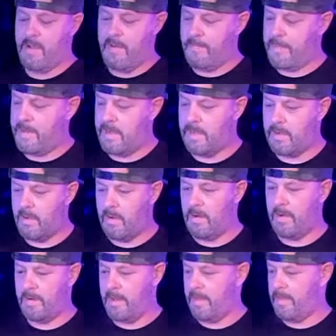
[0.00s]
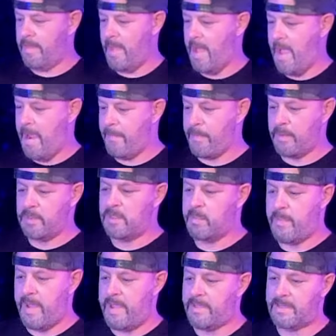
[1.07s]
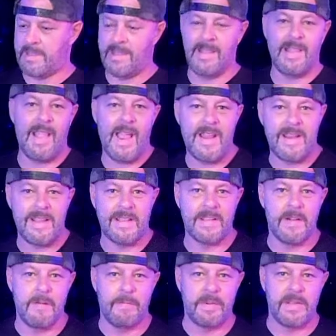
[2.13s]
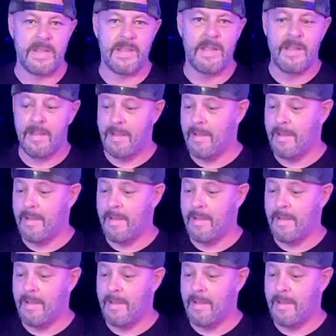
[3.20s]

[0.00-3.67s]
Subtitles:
a company called the HyperSpace Lighting Company.